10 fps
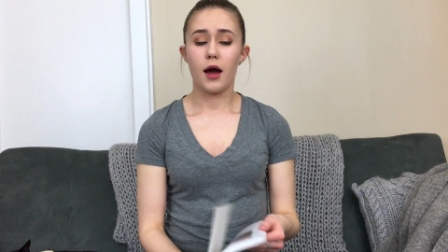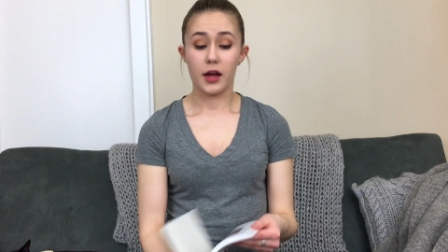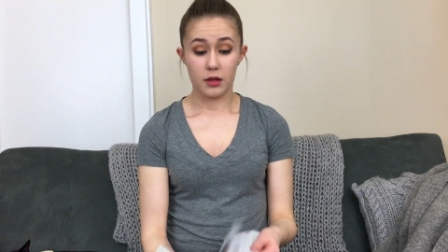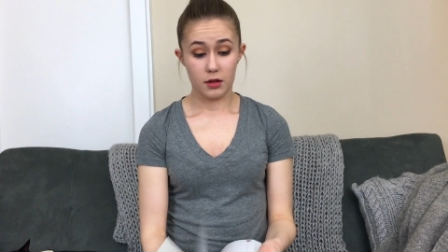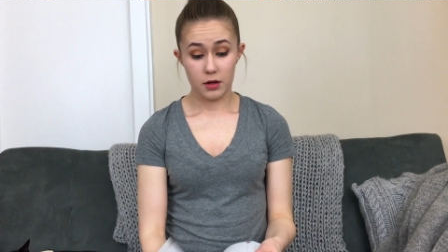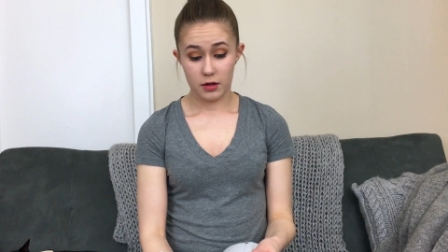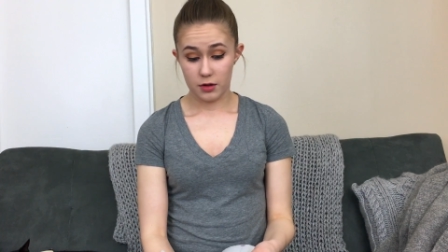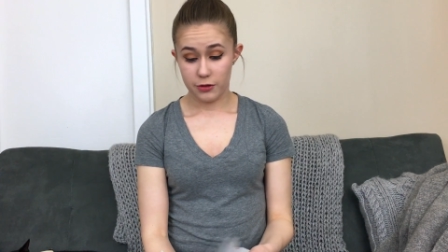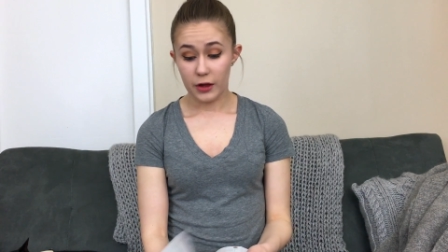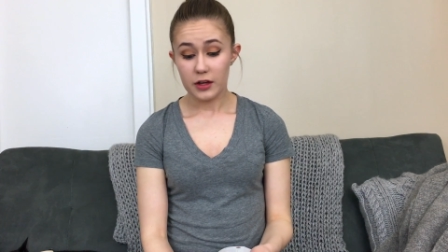I
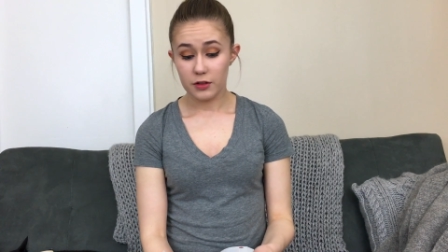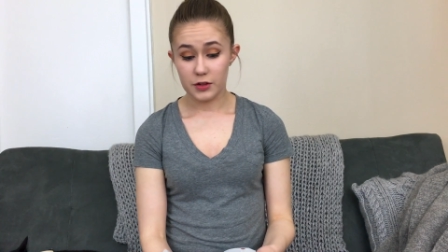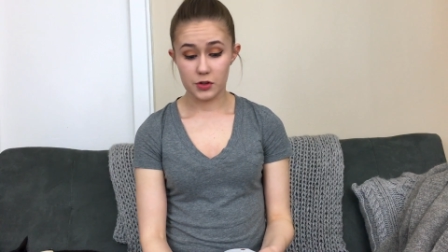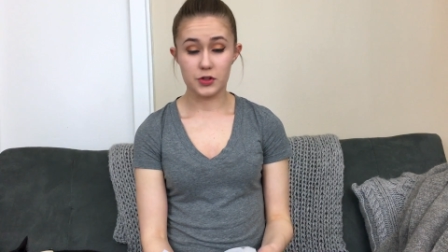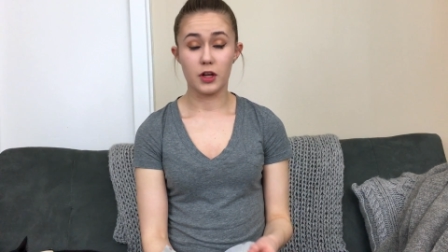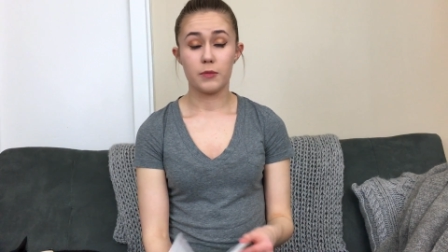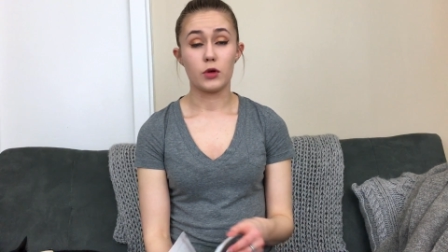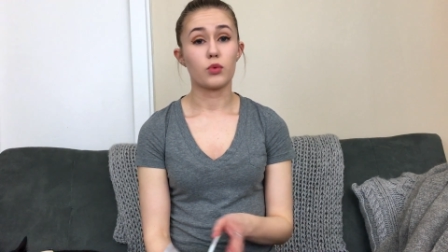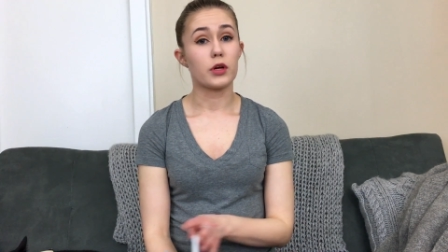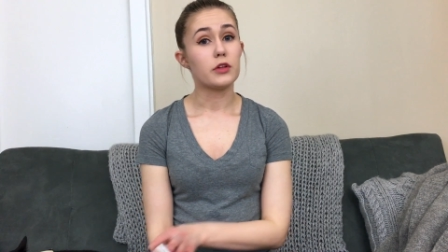think this is going to
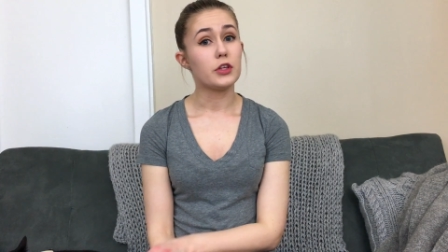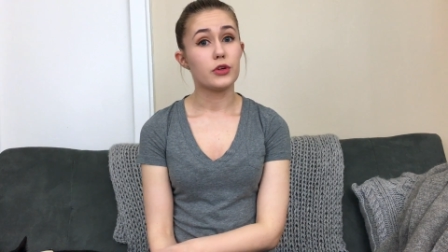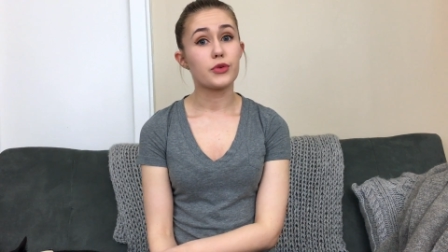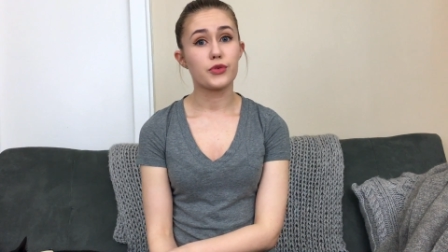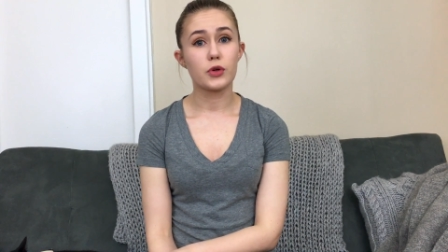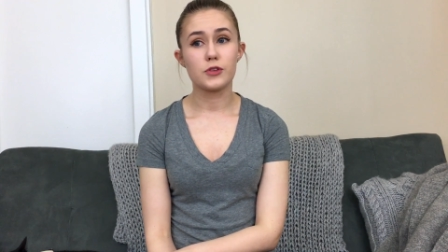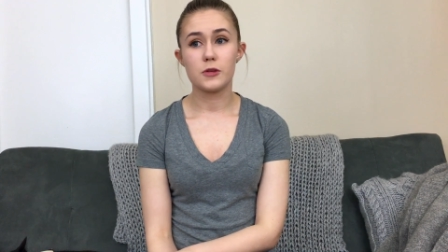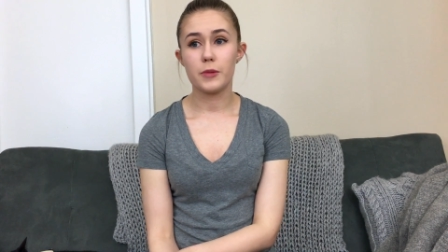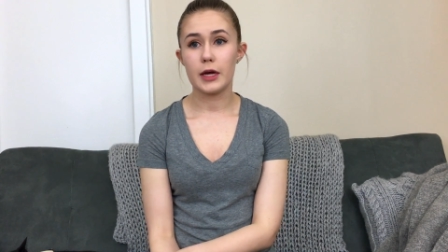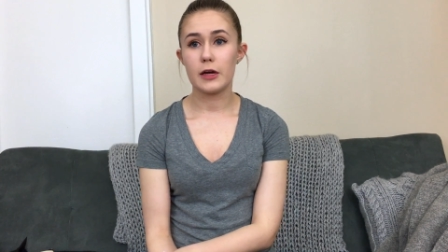be really useful
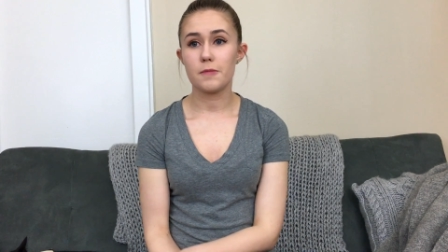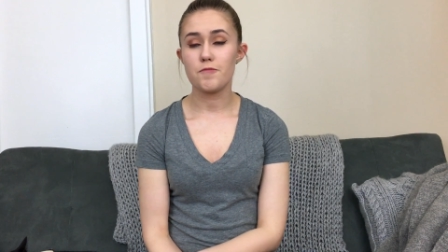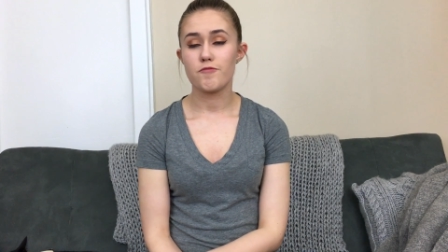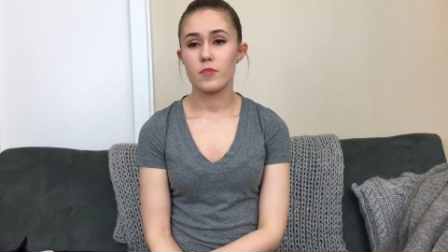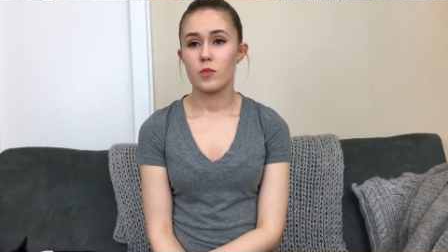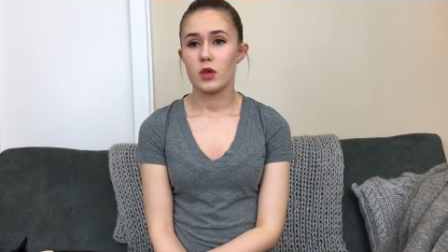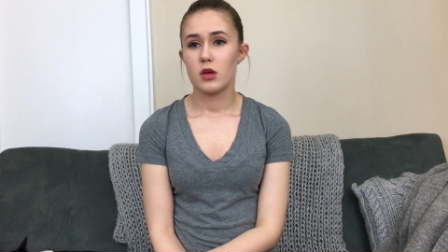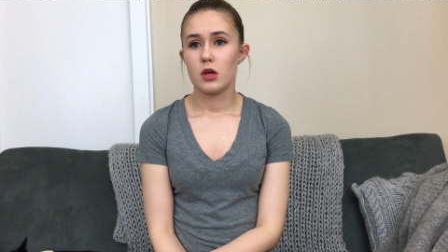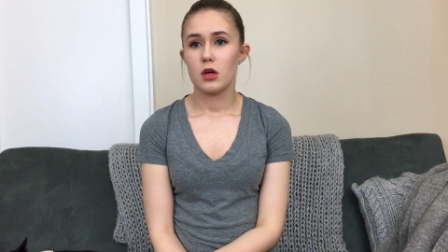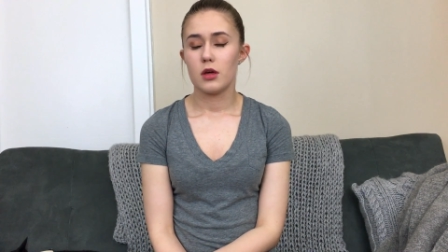to me
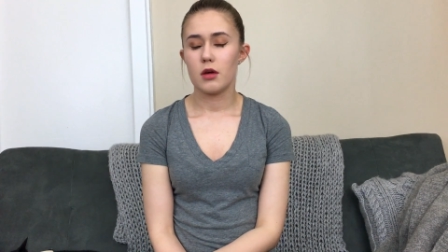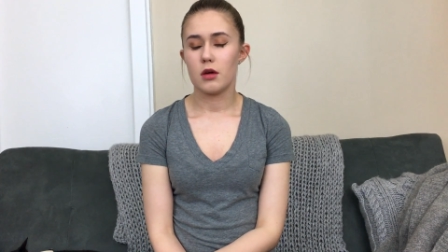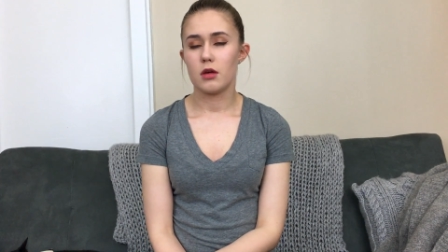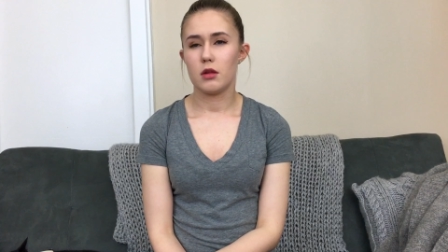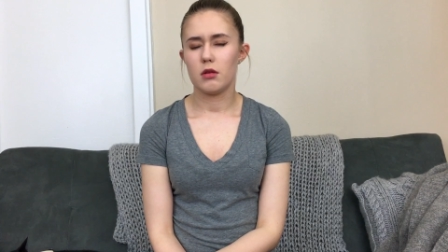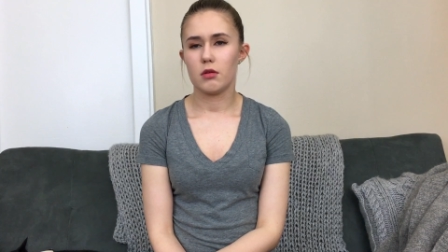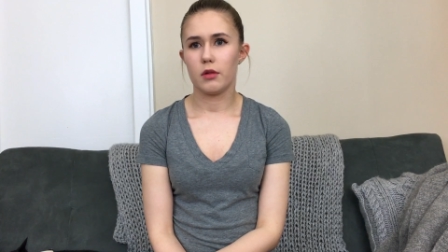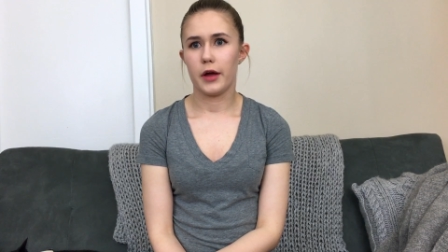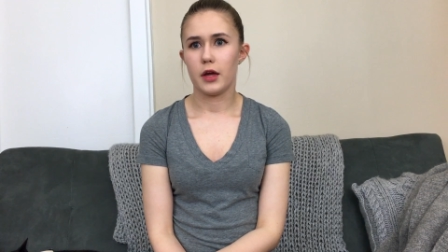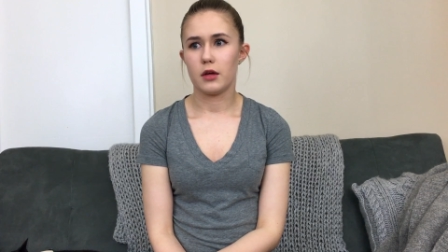in
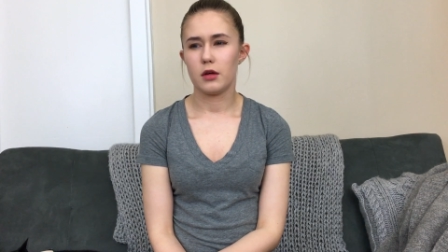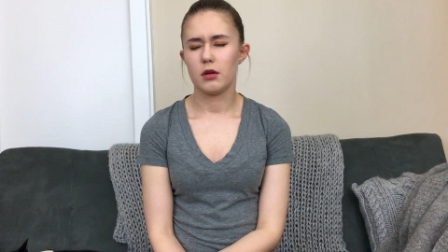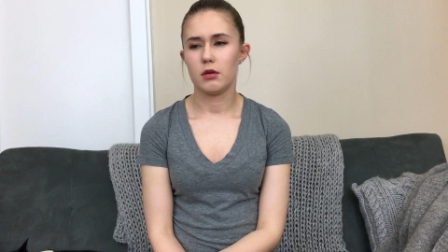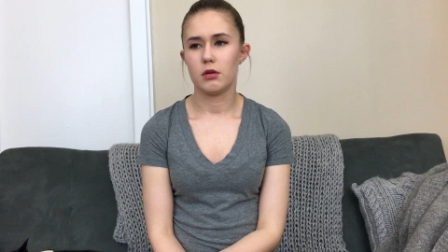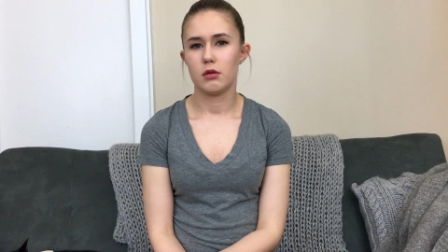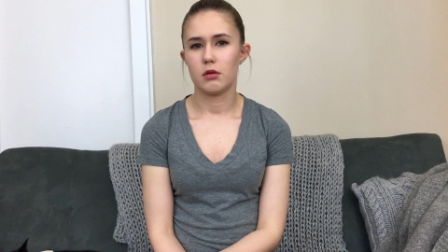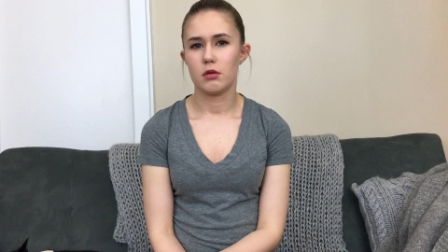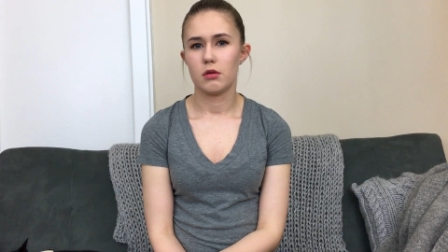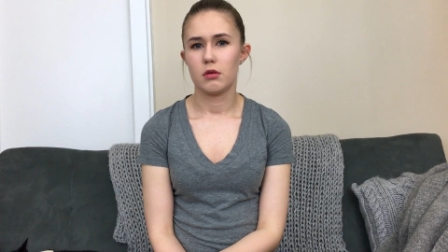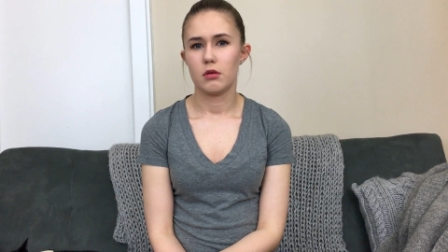like
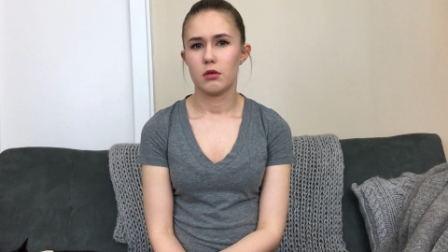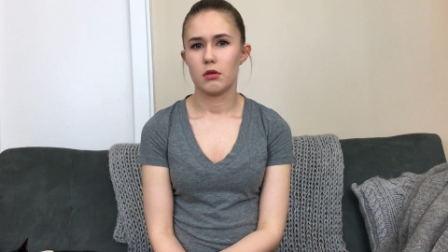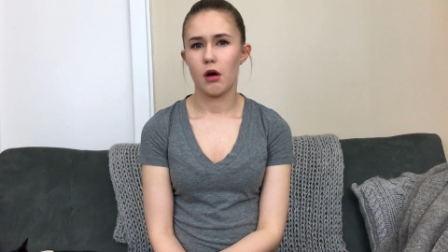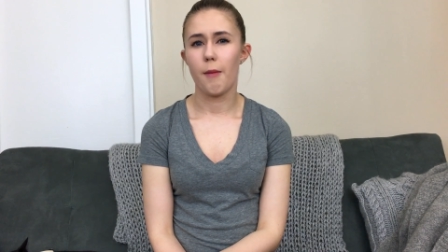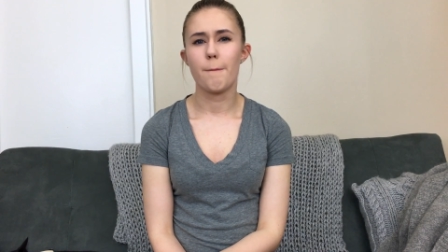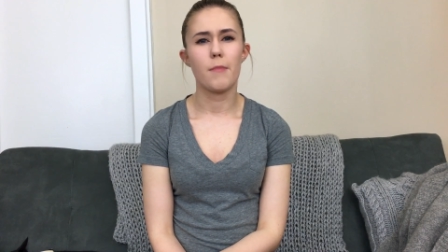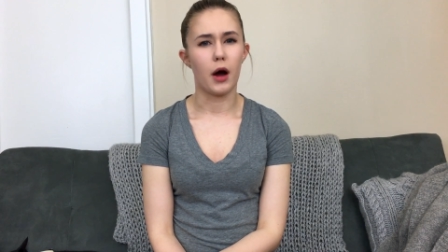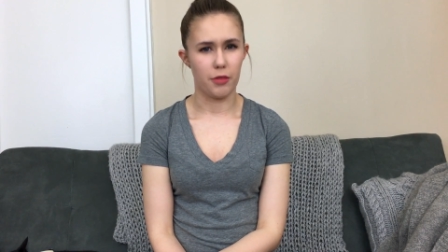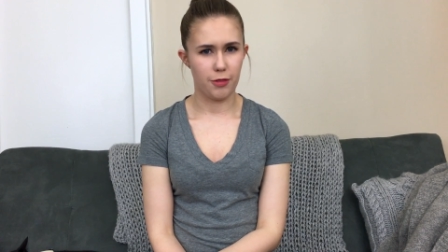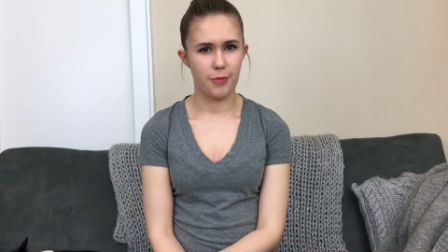a
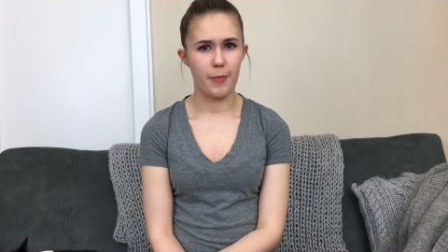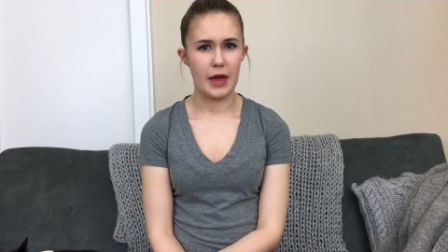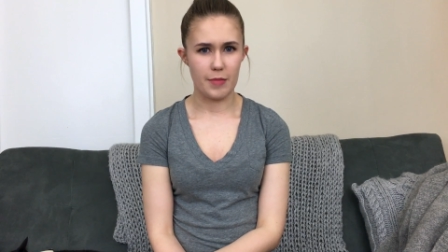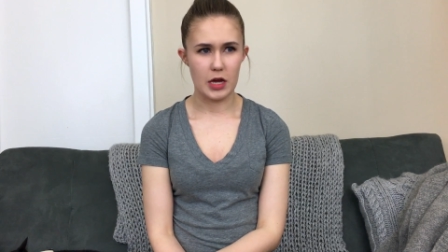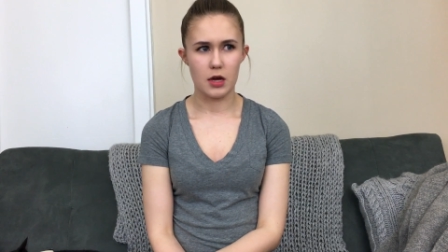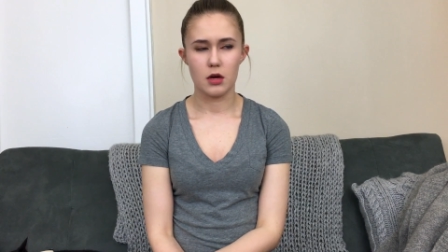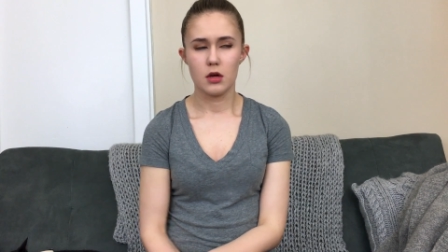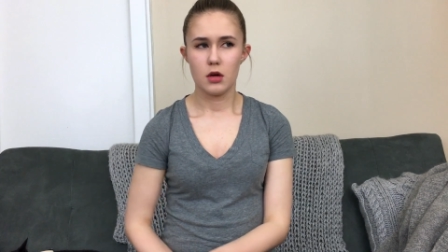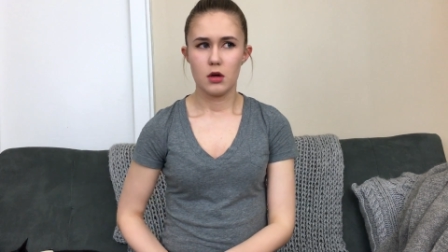month, maybe.